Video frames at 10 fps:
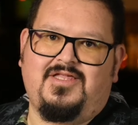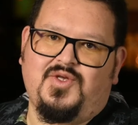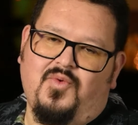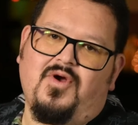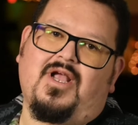
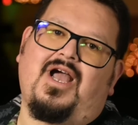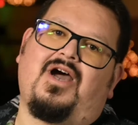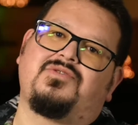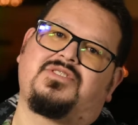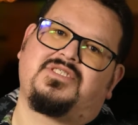To work
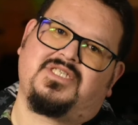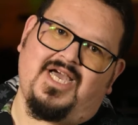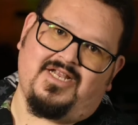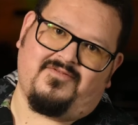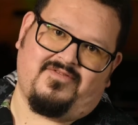
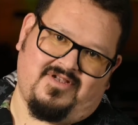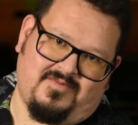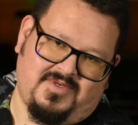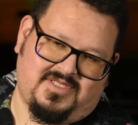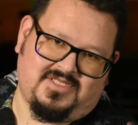outside of the
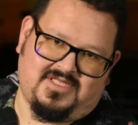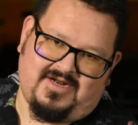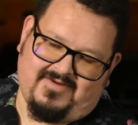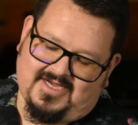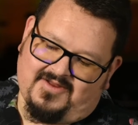limits,
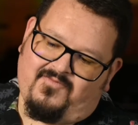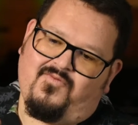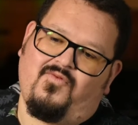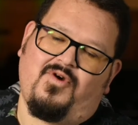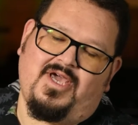trabajar
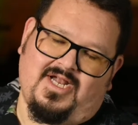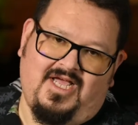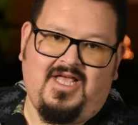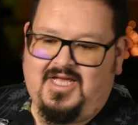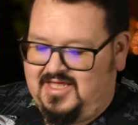
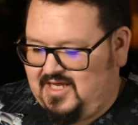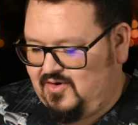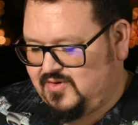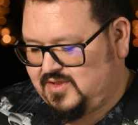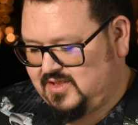fuera de
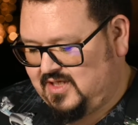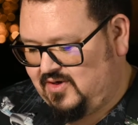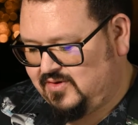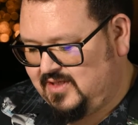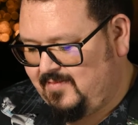los
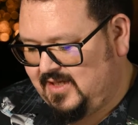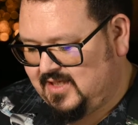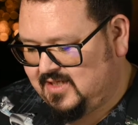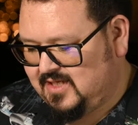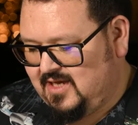de los
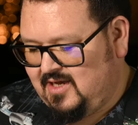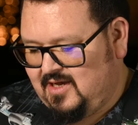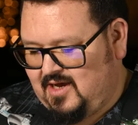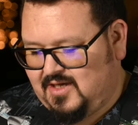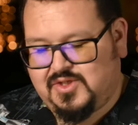límites.
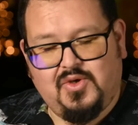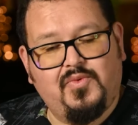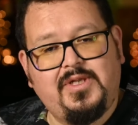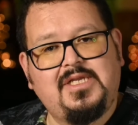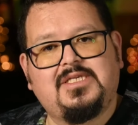Uh, so
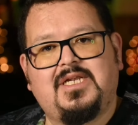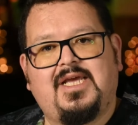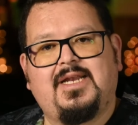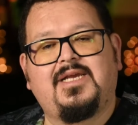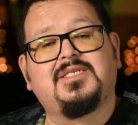we need to
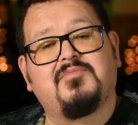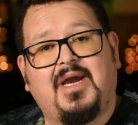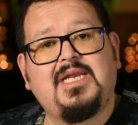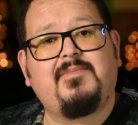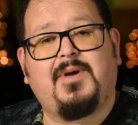let His
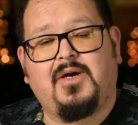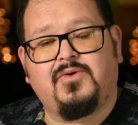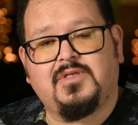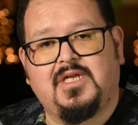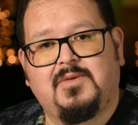mighty
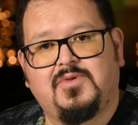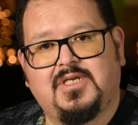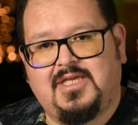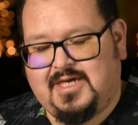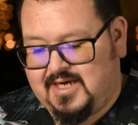power.
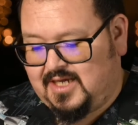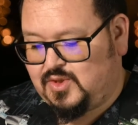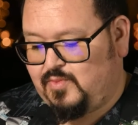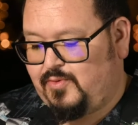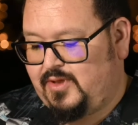Tenemos que dejar
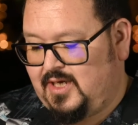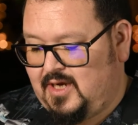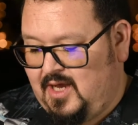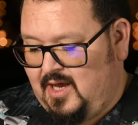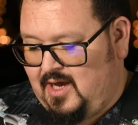que su
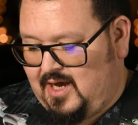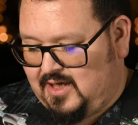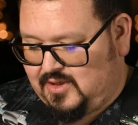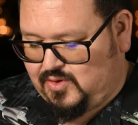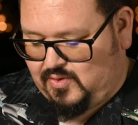poder,
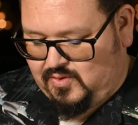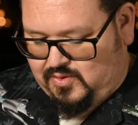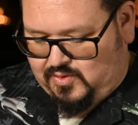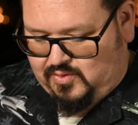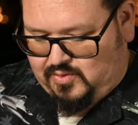uh,
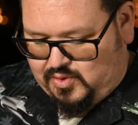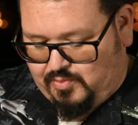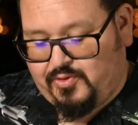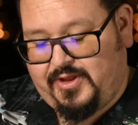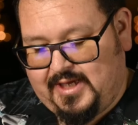su, su
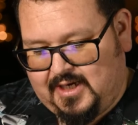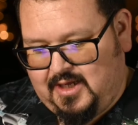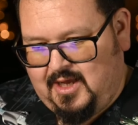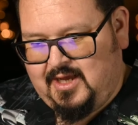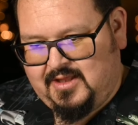su
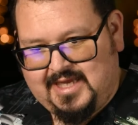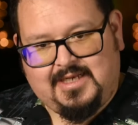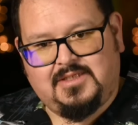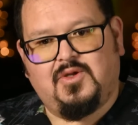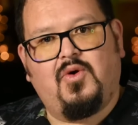poder,
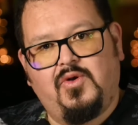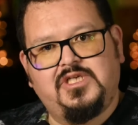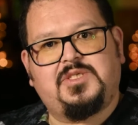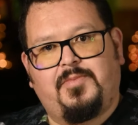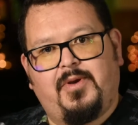that is the
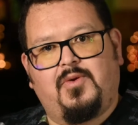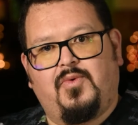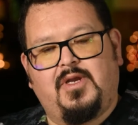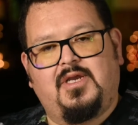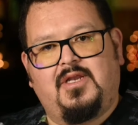Holy Spirit
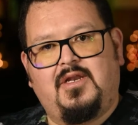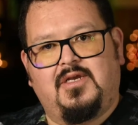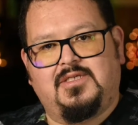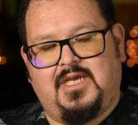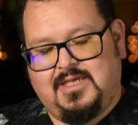working
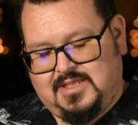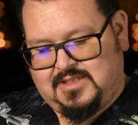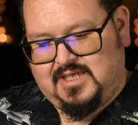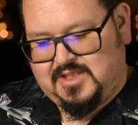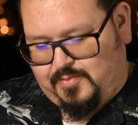in us. Ese
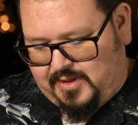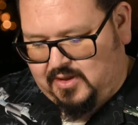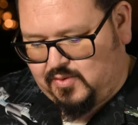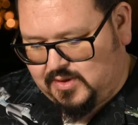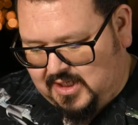es el
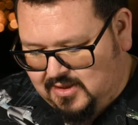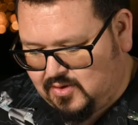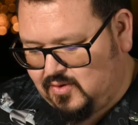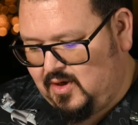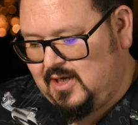Espíritu
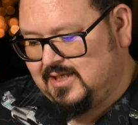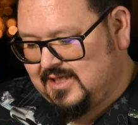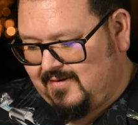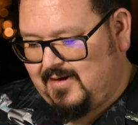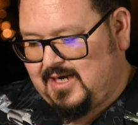Santo
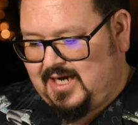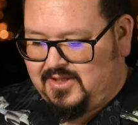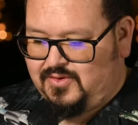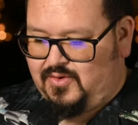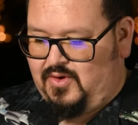
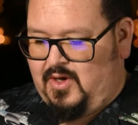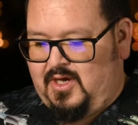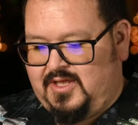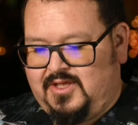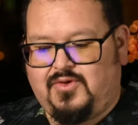trabajando
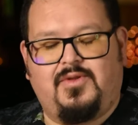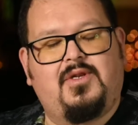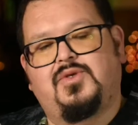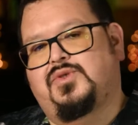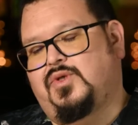dentro
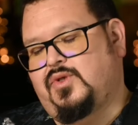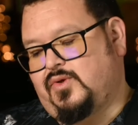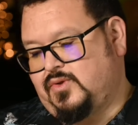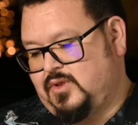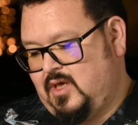de
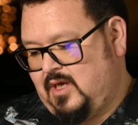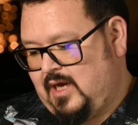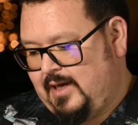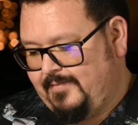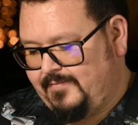nosotros.
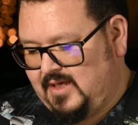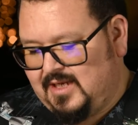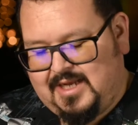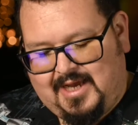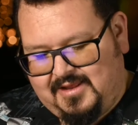Um,
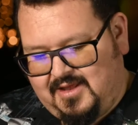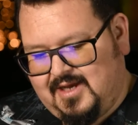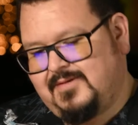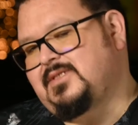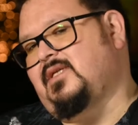and I
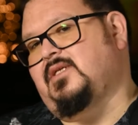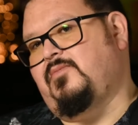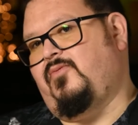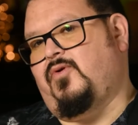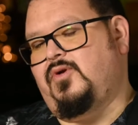think I've said
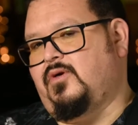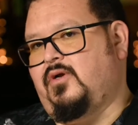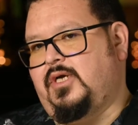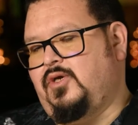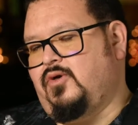this before. Yo
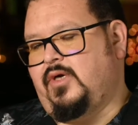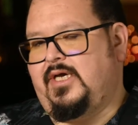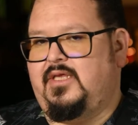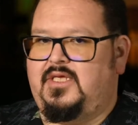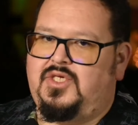creo que yo
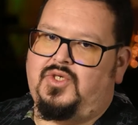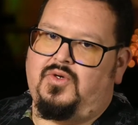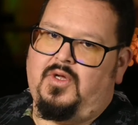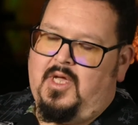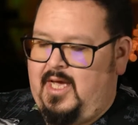he
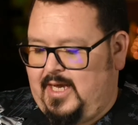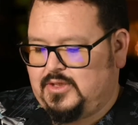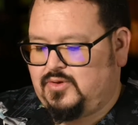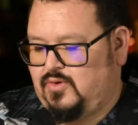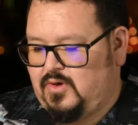dicho
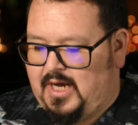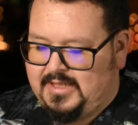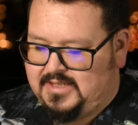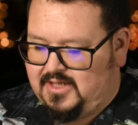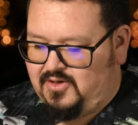esto
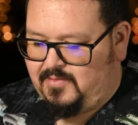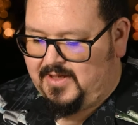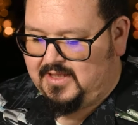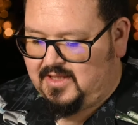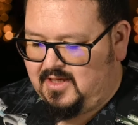
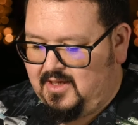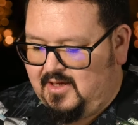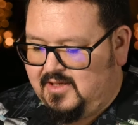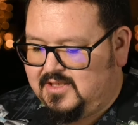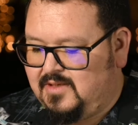anteriormente.
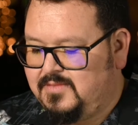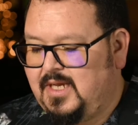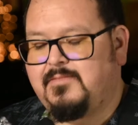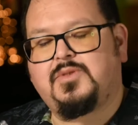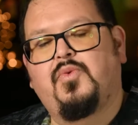
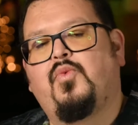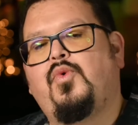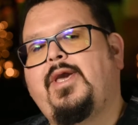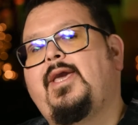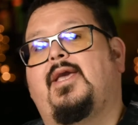Sometimes
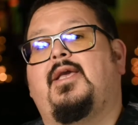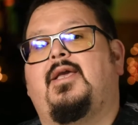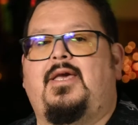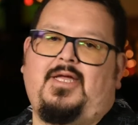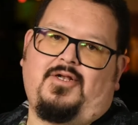
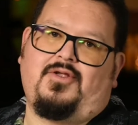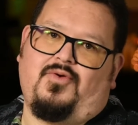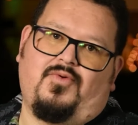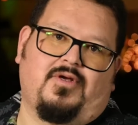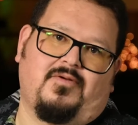we hinder
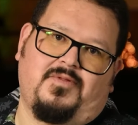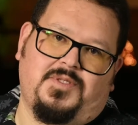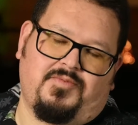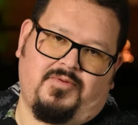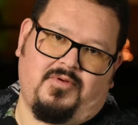the work of
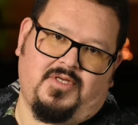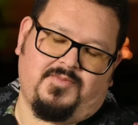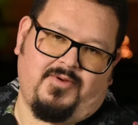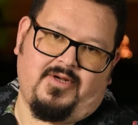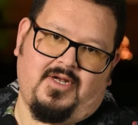the
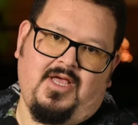Spirit.